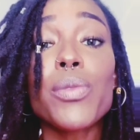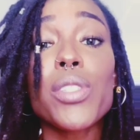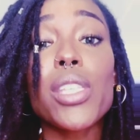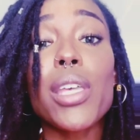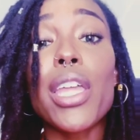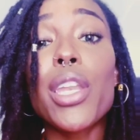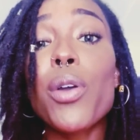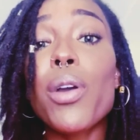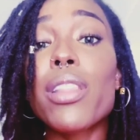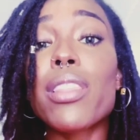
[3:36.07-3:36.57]

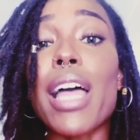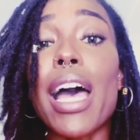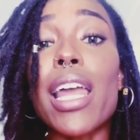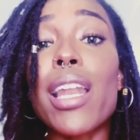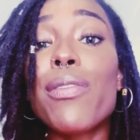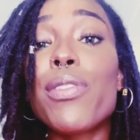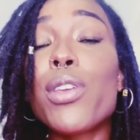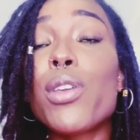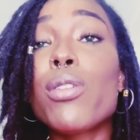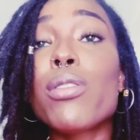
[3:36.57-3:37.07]
So I know a
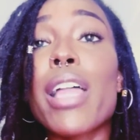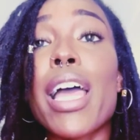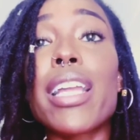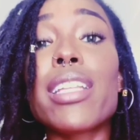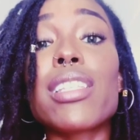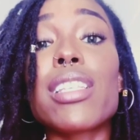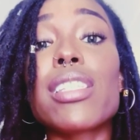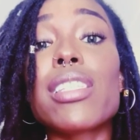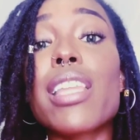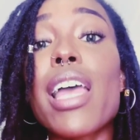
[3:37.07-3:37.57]
lot of you
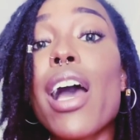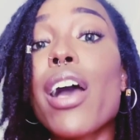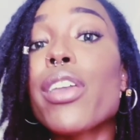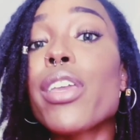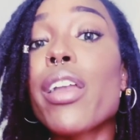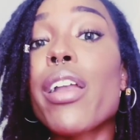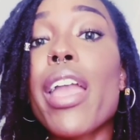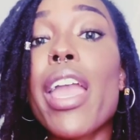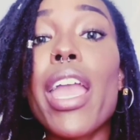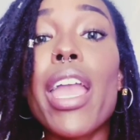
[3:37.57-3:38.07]
like to
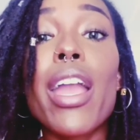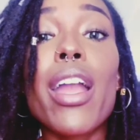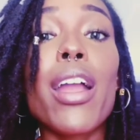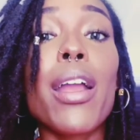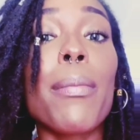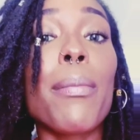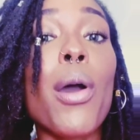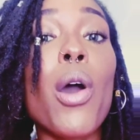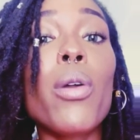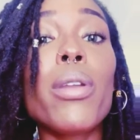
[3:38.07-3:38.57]
style your
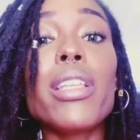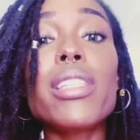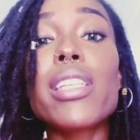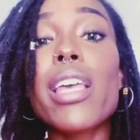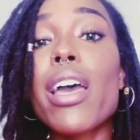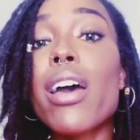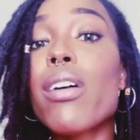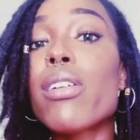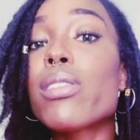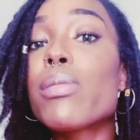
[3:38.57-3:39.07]
hair in
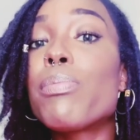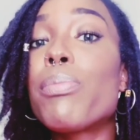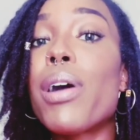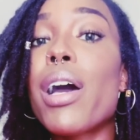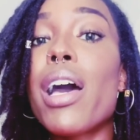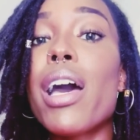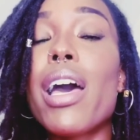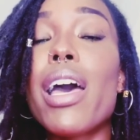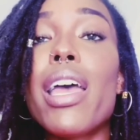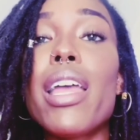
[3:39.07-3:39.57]
ponytails,
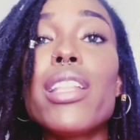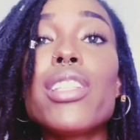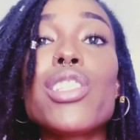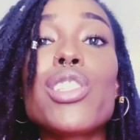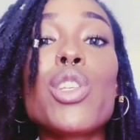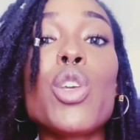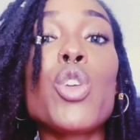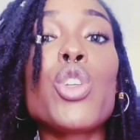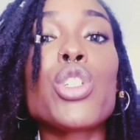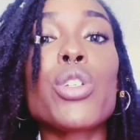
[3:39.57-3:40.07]

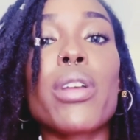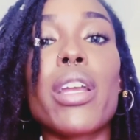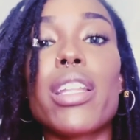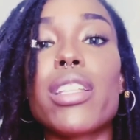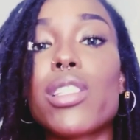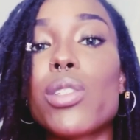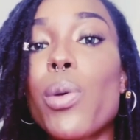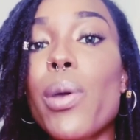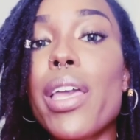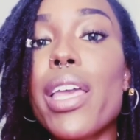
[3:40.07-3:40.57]
buns,
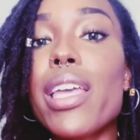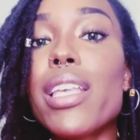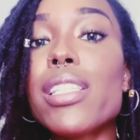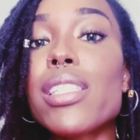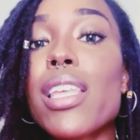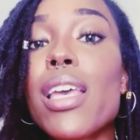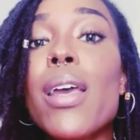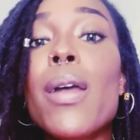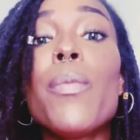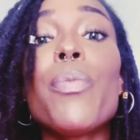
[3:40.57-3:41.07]
2-strand
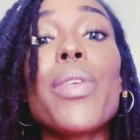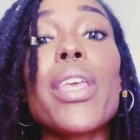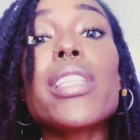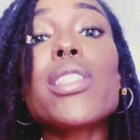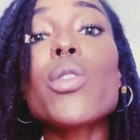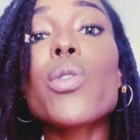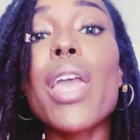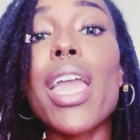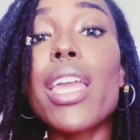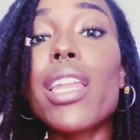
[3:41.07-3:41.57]
twists.
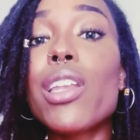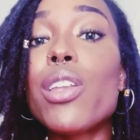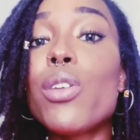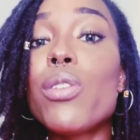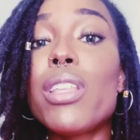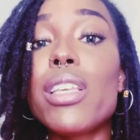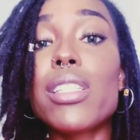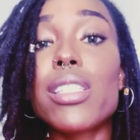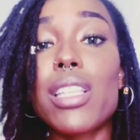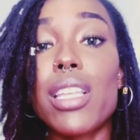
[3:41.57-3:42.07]
It's okay to
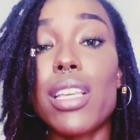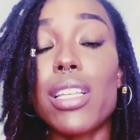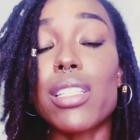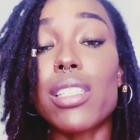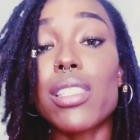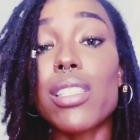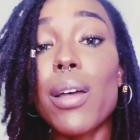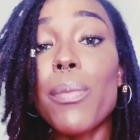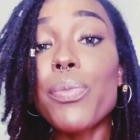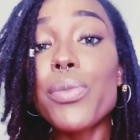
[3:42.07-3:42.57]
do these
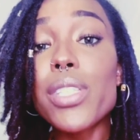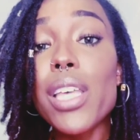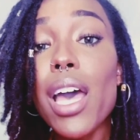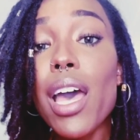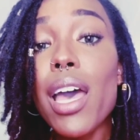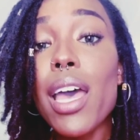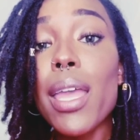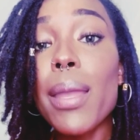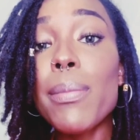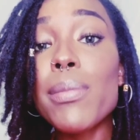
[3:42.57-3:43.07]
things
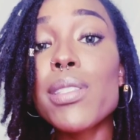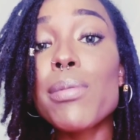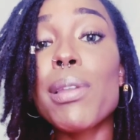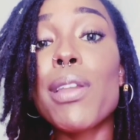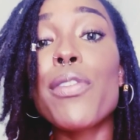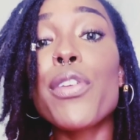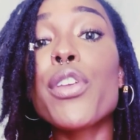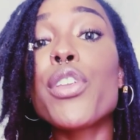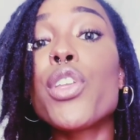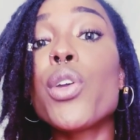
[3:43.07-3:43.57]
sometimes,
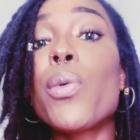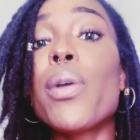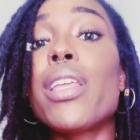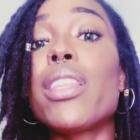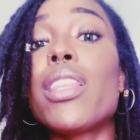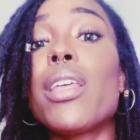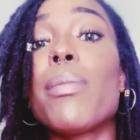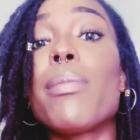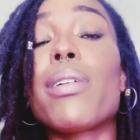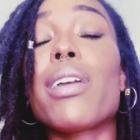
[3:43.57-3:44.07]
but if you're
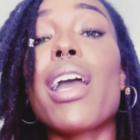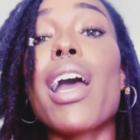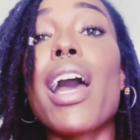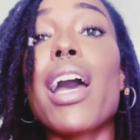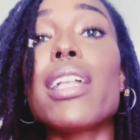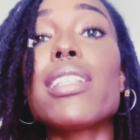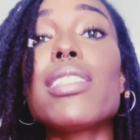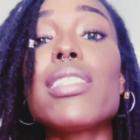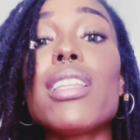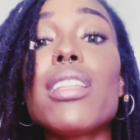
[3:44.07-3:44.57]
doing them
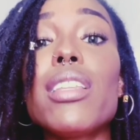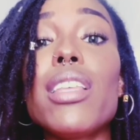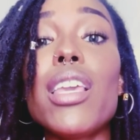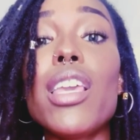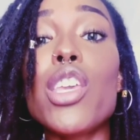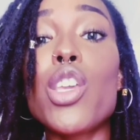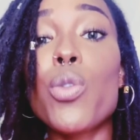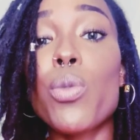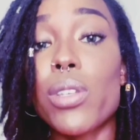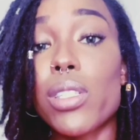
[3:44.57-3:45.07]
constantly,
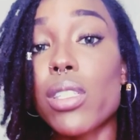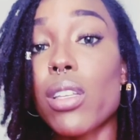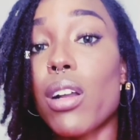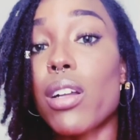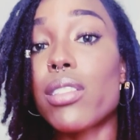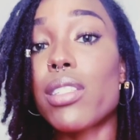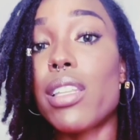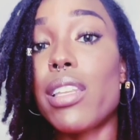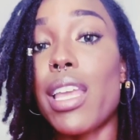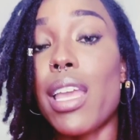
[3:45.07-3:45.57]
you will
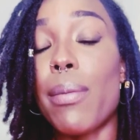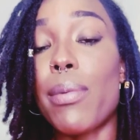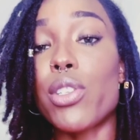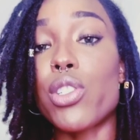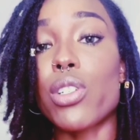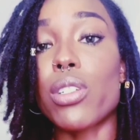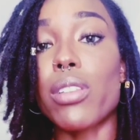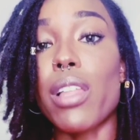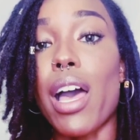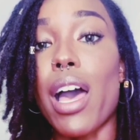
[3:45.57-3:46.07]
start to
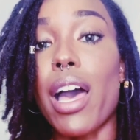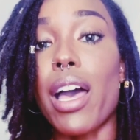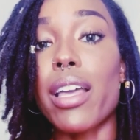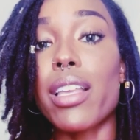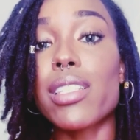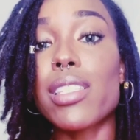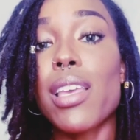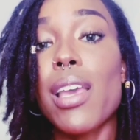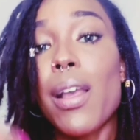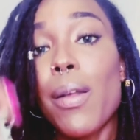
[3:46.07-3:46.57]
damage your
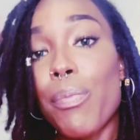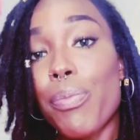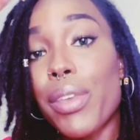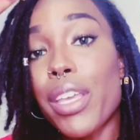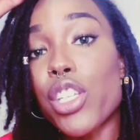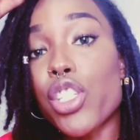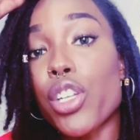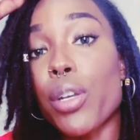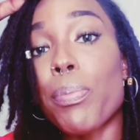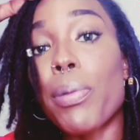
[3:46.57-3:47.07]
locks
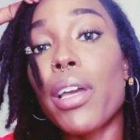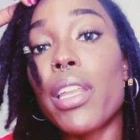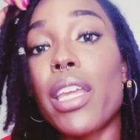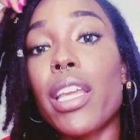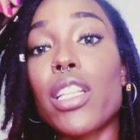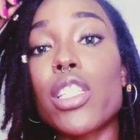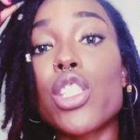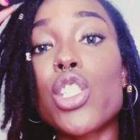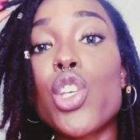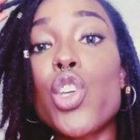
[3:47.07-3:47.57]
because you're
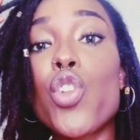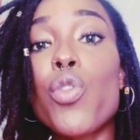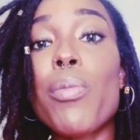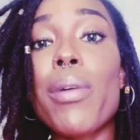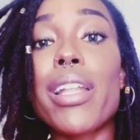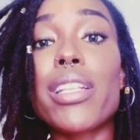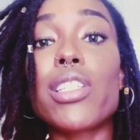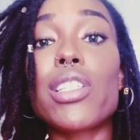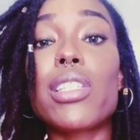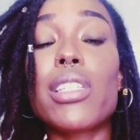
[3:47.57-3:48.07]
putting too
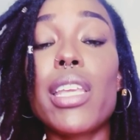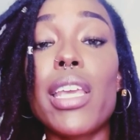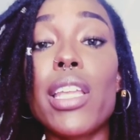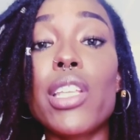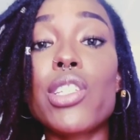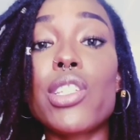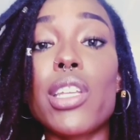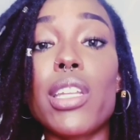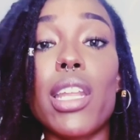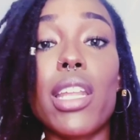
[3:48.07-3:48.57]
much
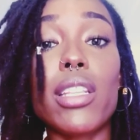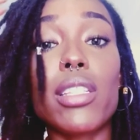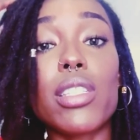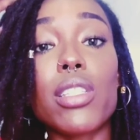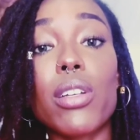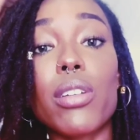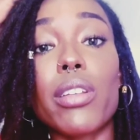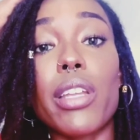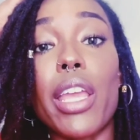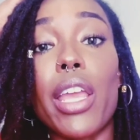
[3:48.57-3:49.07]
tension in
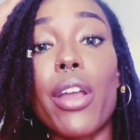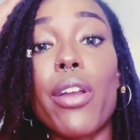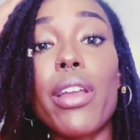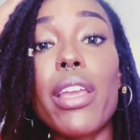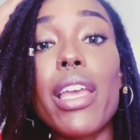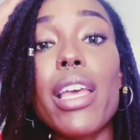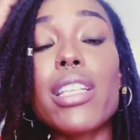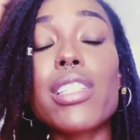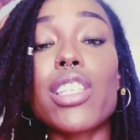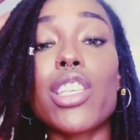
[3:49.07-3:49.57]
certain
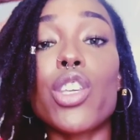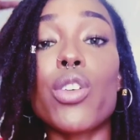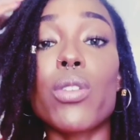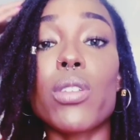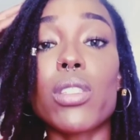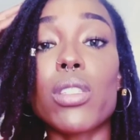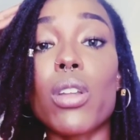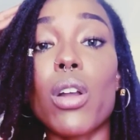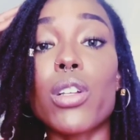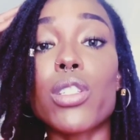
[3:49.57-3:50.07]
areas and
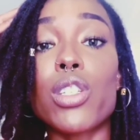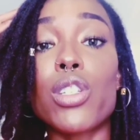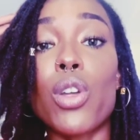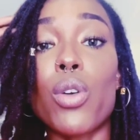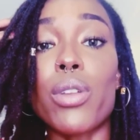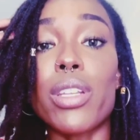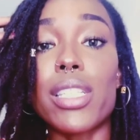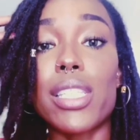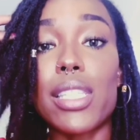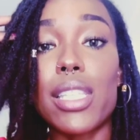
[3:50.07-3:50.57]
you'll start to
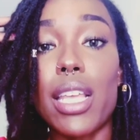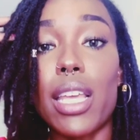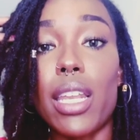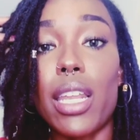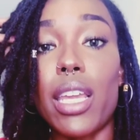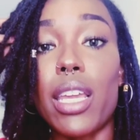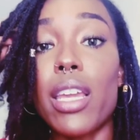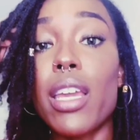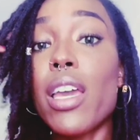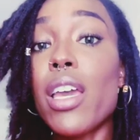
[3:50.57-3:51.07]
notice
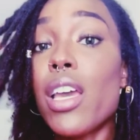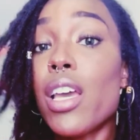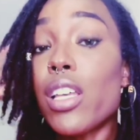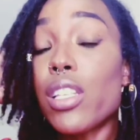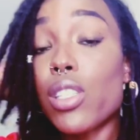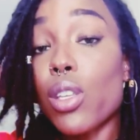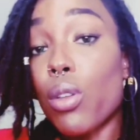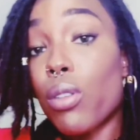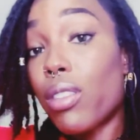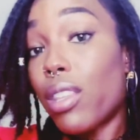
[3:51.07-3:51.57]
thinning.
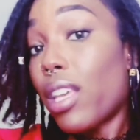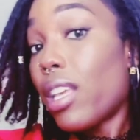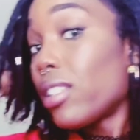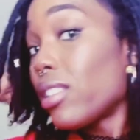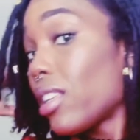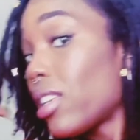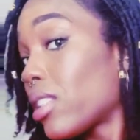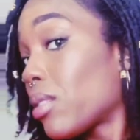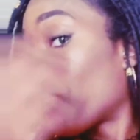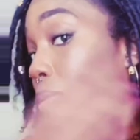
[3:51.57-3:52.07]
So
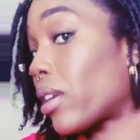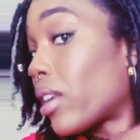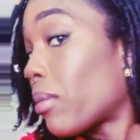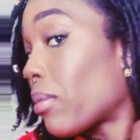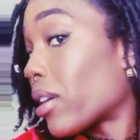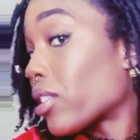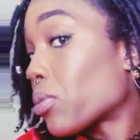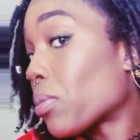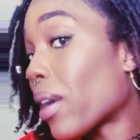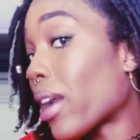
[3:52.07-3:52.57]
this is pretty
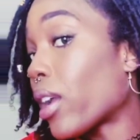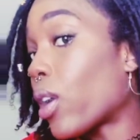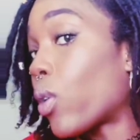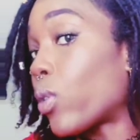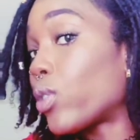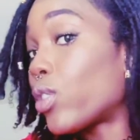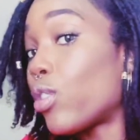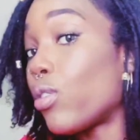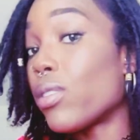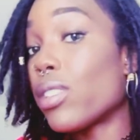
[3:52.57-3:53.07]
much my
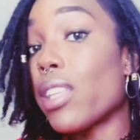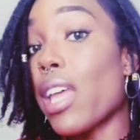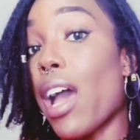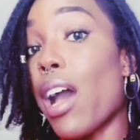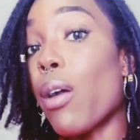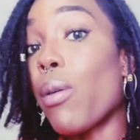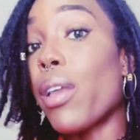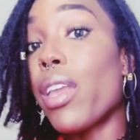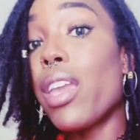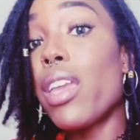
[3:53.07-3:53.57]
go-to
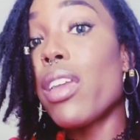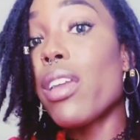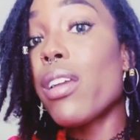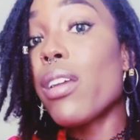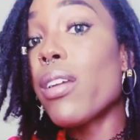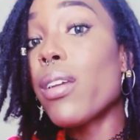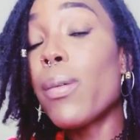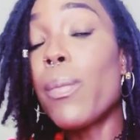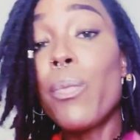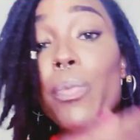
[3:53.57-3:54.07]
style
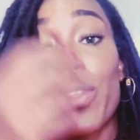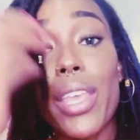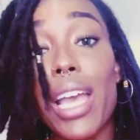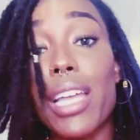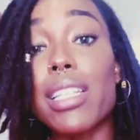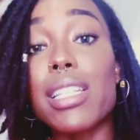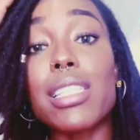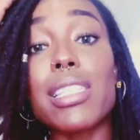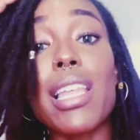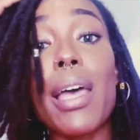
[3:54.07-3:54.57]
here.
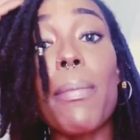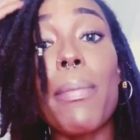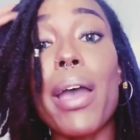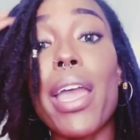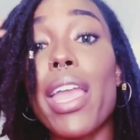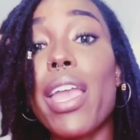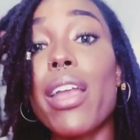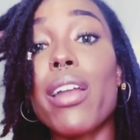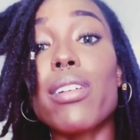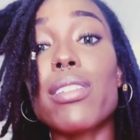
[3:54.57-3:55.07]
I just let
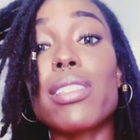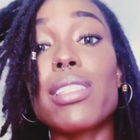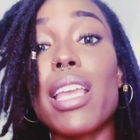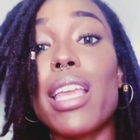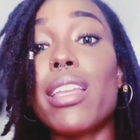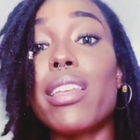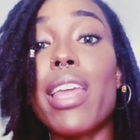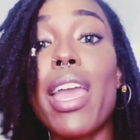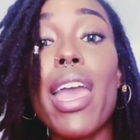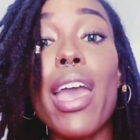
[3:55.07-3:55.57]
my hair
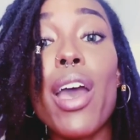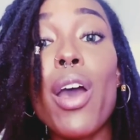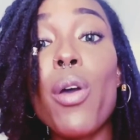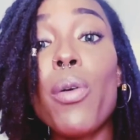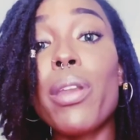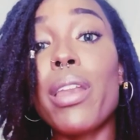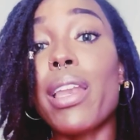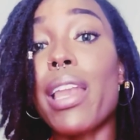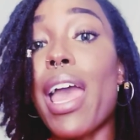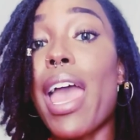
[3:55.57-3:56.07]
stay
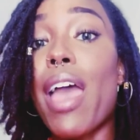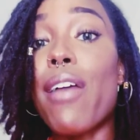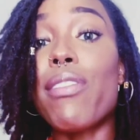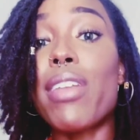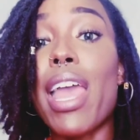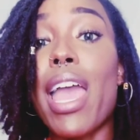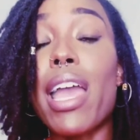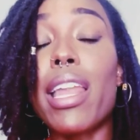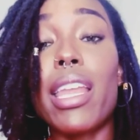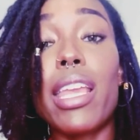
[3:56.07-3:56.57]
down and I
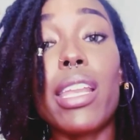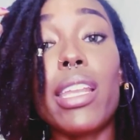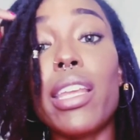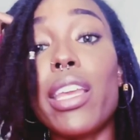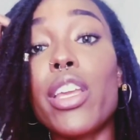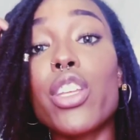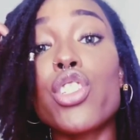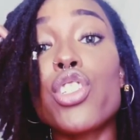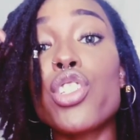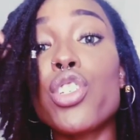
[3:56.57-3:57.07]
haven't had
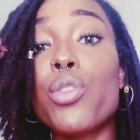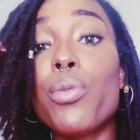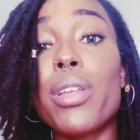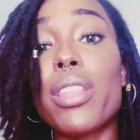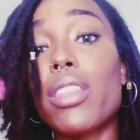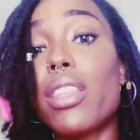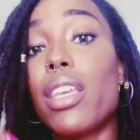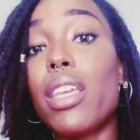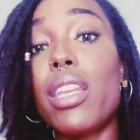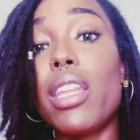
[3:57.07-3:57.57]
any issue
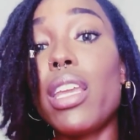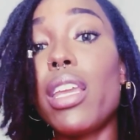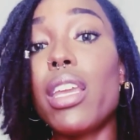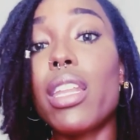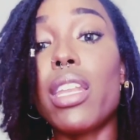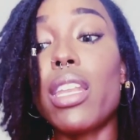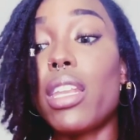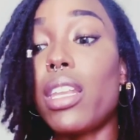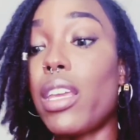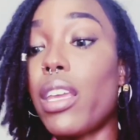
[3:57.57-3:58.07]
with thinning
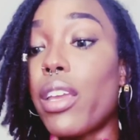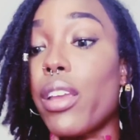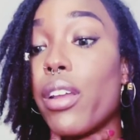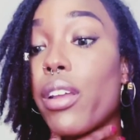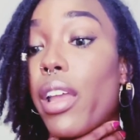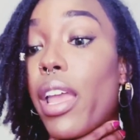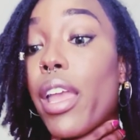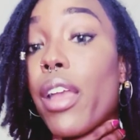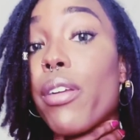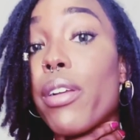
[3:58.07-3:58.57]
in any
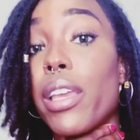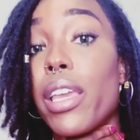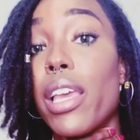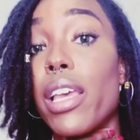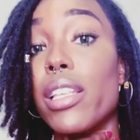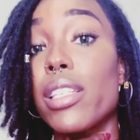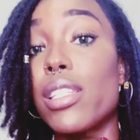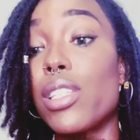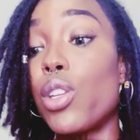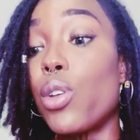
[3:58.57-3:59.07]

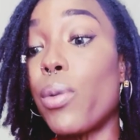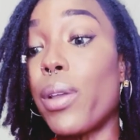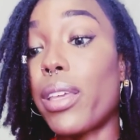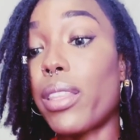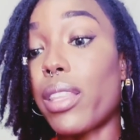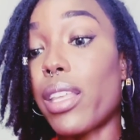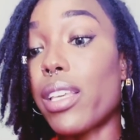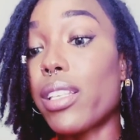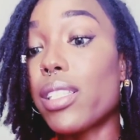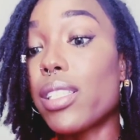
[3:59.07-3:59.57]
areas
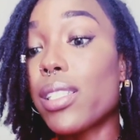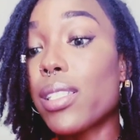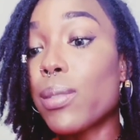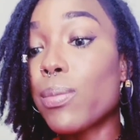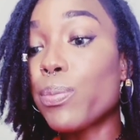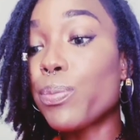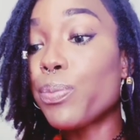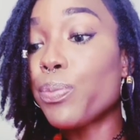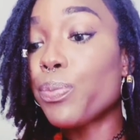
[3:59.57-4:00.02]
doing this.